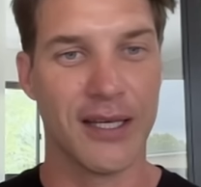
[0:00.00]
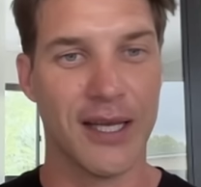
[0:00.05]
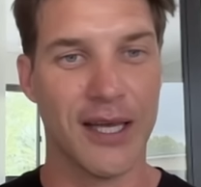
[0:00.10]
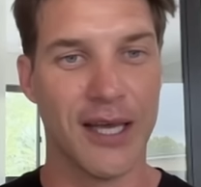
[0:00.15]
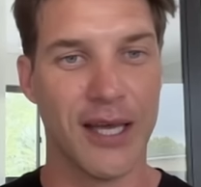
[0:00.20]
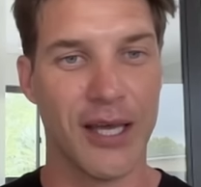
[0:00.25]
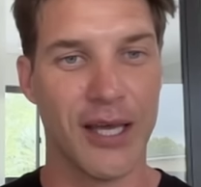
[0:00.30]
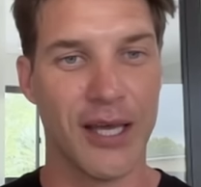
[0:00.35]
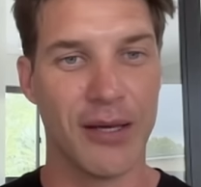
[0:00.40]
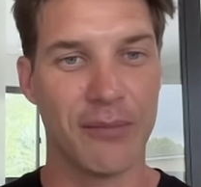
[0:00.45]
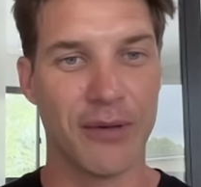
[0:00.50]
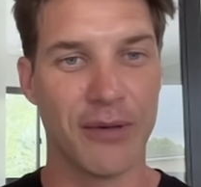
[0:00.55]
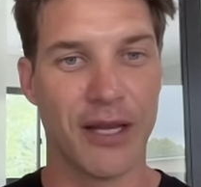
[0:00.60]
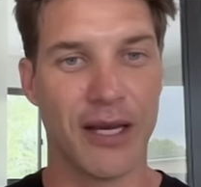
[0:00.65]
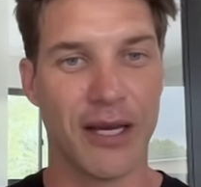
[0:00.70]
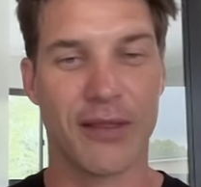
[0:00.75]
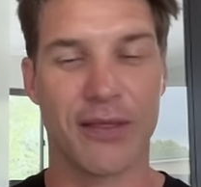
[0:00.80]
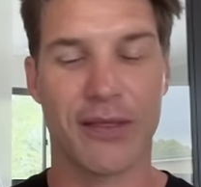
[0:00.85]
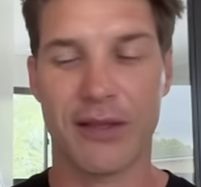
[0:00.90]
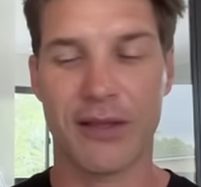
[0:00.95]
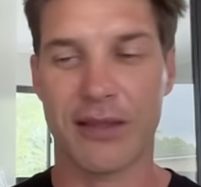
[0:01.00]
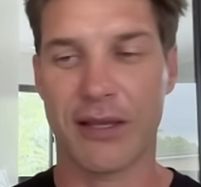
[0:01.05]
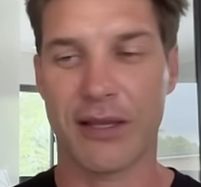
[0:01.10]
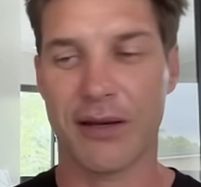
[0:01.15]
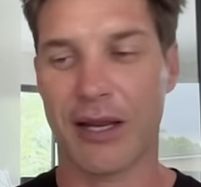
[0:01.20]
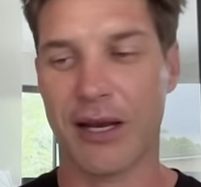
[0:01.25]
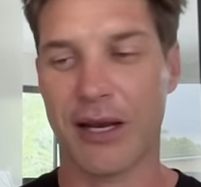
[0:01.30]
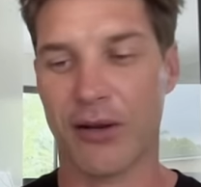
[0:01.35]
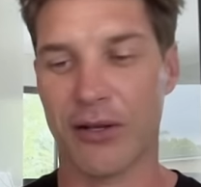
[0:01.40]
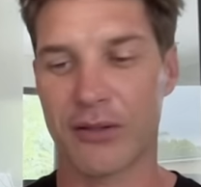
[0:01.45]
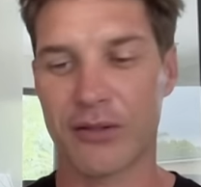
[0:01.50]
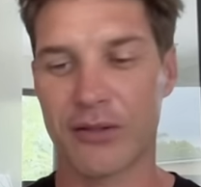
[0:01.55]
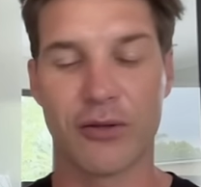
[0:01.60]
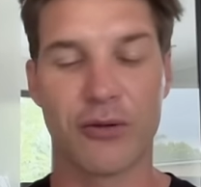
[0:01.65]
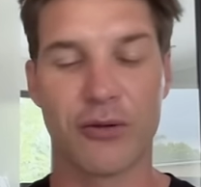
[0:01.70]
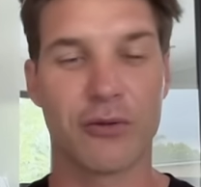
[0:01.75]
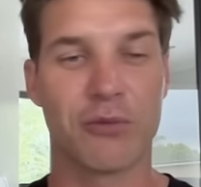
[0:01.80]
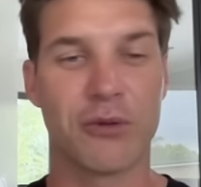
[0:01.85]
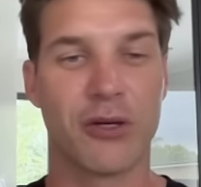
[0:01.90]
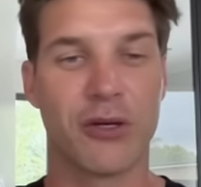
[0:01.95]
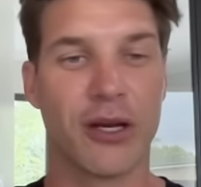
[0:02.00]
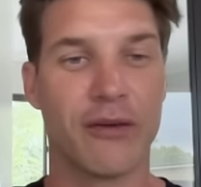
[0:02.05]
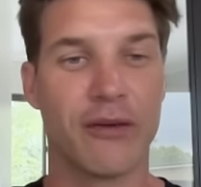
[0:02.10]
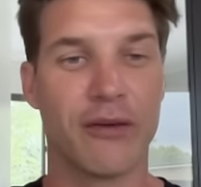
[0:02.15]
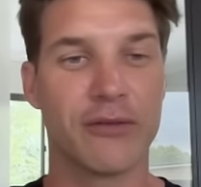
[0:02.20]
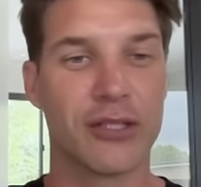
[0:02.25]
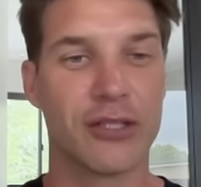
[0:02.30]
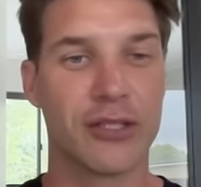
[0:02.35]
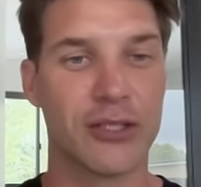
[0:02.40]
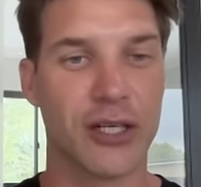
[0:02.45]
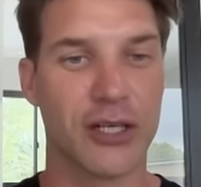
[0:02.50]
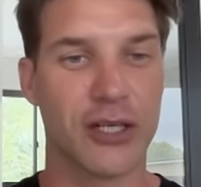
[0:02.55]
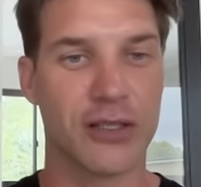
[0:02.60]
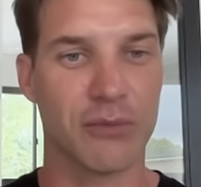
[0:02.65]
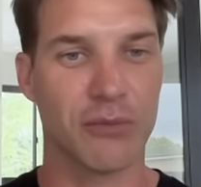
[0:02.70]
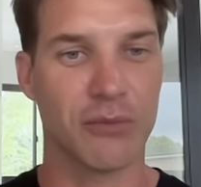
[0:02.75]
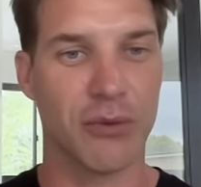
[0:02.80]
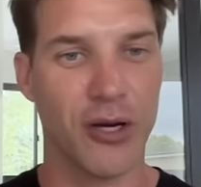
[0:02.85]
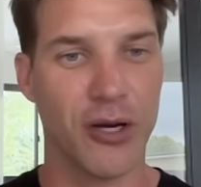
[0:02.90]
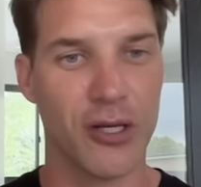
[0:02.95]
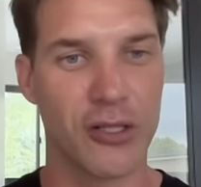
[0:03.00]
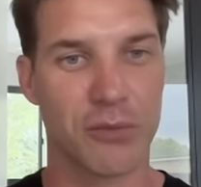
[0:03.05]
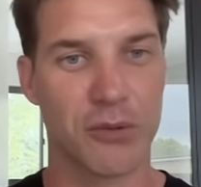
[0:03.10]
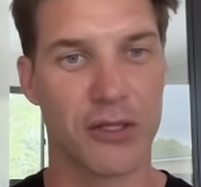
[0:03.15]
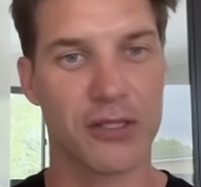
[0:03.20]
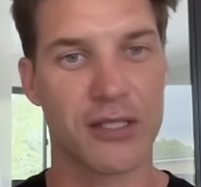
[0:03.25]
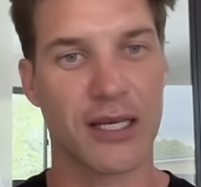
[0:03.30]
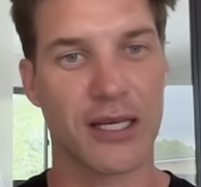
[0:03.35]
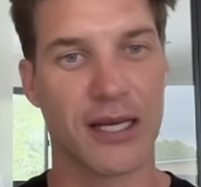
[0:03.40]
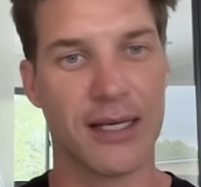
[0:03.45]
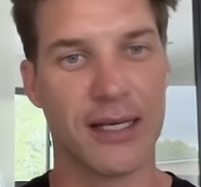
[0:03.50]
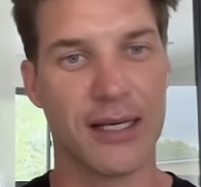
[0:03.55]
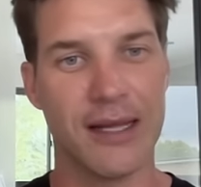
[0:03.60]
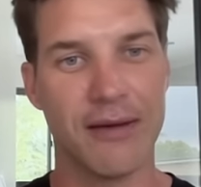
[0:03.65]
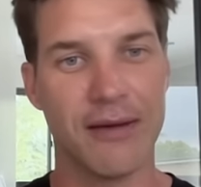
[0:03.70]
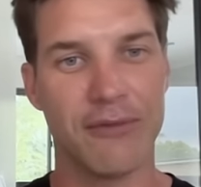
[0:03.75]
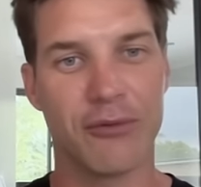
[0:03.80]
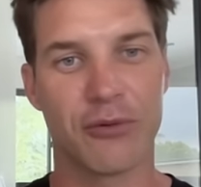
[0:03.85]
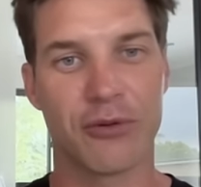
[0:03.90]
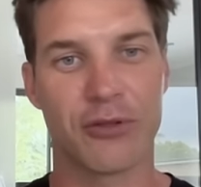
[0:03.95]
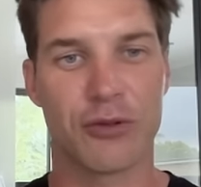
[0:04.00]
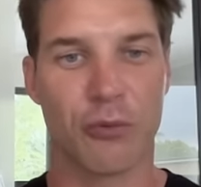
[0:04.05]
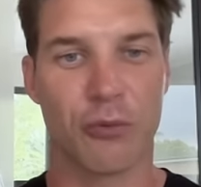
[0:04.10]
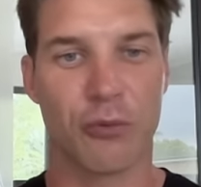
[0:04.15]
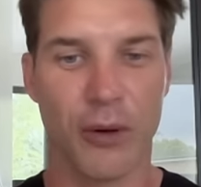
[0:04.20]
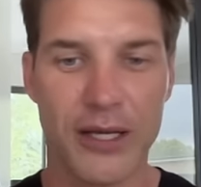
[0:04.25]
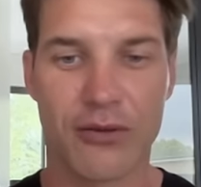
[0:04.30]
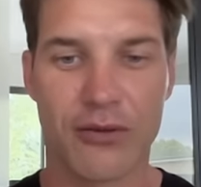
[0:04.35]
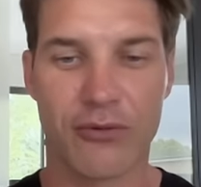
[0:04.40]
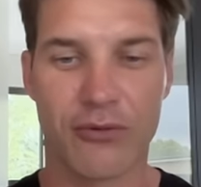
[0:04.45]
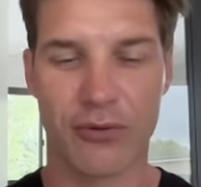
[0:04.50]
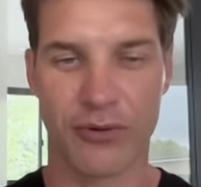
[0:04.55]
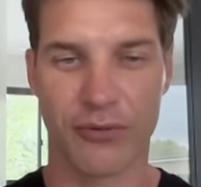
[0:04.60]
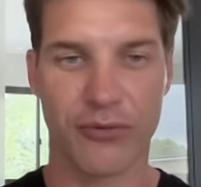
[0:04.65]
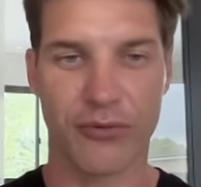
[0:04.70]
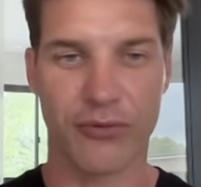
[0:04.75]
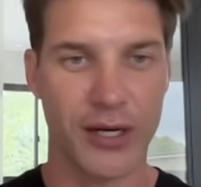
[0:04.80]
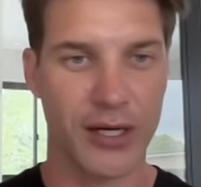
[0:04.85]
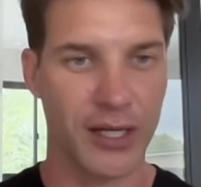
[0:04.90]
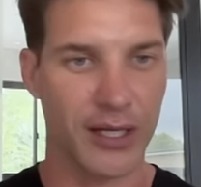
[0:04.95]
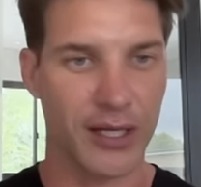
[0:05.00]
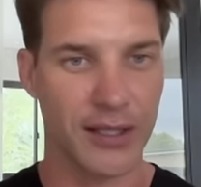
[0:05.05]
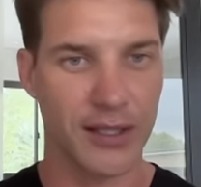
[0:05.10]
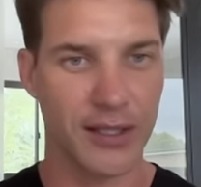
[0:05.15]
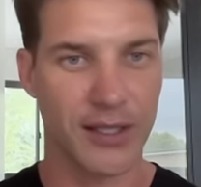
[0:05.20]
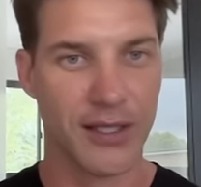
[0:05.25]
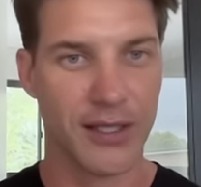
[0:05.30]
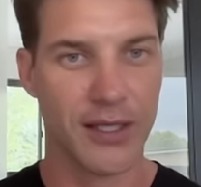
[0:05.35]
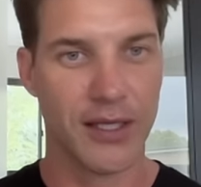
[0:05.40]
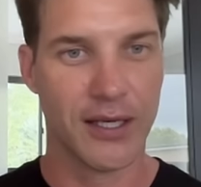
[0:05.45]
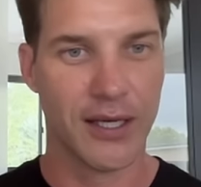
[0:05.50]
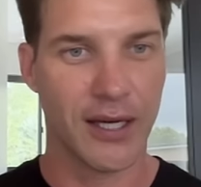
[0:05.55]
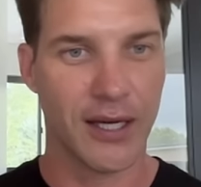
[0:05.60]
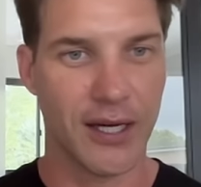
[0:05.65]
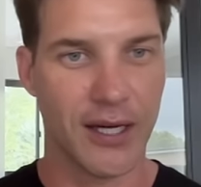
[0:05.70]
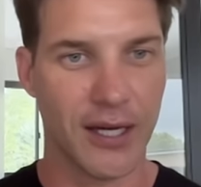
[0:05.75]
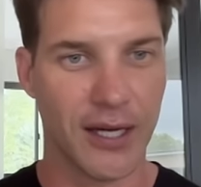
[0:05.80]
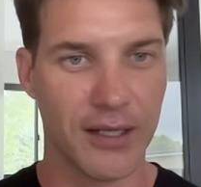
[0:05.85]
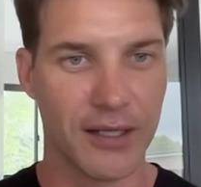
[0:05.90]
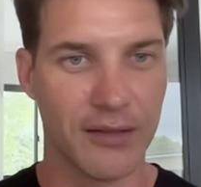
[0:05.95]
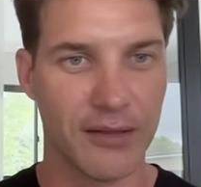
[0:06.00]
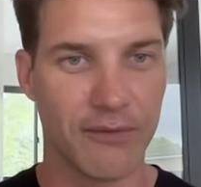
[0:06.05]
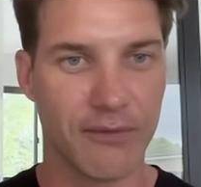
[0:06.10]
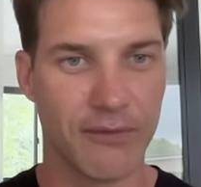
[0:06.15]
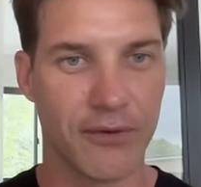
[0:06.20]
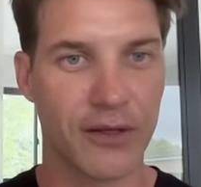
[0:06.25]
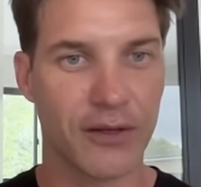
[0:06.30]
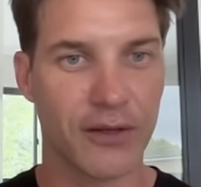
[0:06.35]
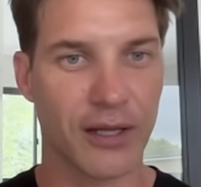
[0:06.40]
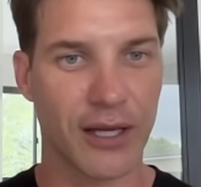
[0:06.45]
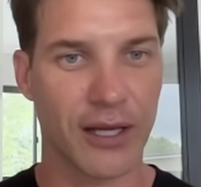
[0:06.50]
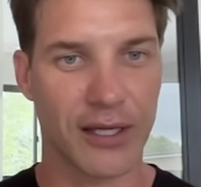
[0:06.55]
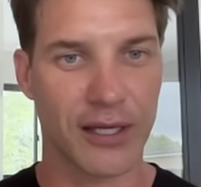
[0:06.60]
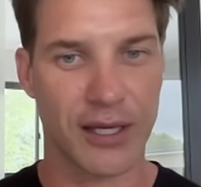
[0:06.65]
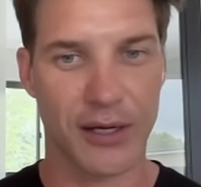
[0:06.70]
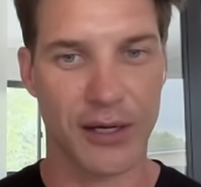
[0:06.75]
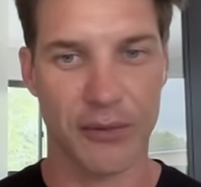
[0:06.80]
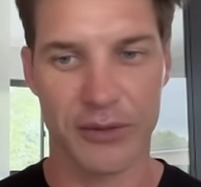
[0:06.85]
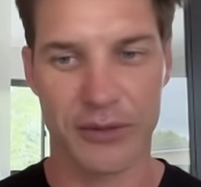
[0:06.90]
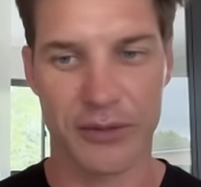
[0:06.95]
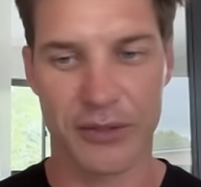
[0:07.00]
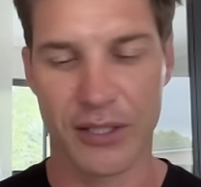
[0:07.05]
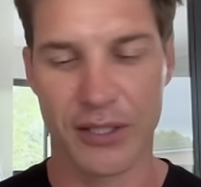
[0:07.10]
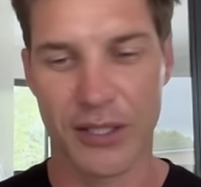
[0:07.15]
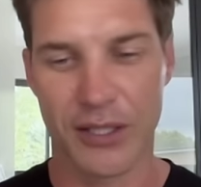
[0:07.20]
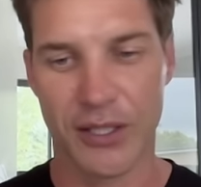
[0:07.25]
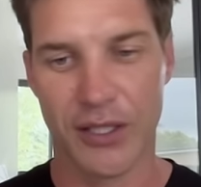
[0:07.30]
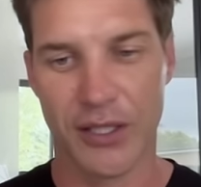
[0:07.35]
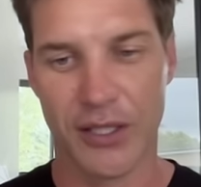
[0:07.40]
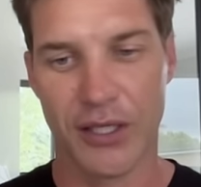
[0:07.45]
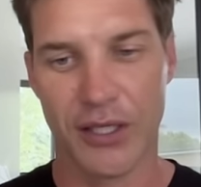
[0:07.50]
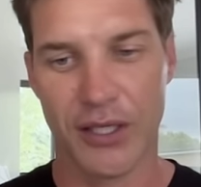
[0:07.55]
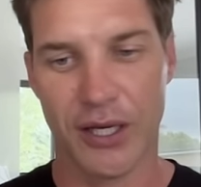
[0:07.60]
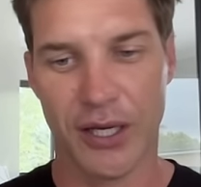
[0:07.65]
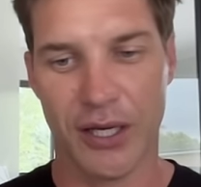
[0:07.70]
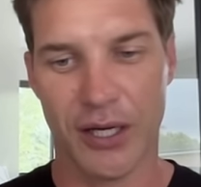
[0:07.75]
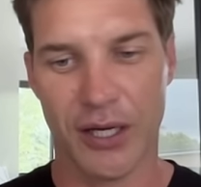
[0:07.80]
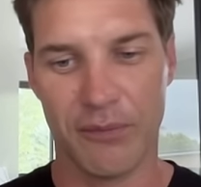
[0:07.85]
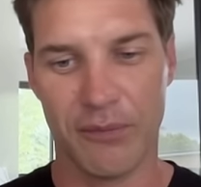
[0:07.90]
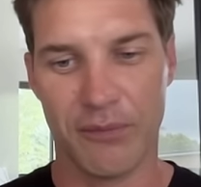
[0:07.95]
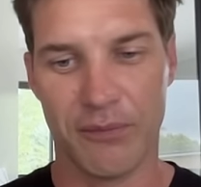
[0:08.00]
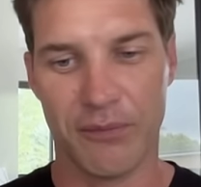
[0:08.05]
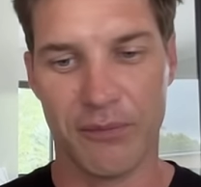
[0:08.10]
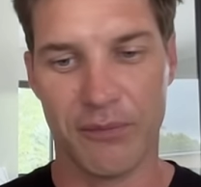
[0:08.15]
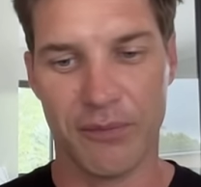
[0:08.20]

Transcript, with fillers: Um, and I think that had a lot to do with me not having to adjust the bars because I, I didn't have all this weight through the front end. I, I didn't feel like I was um,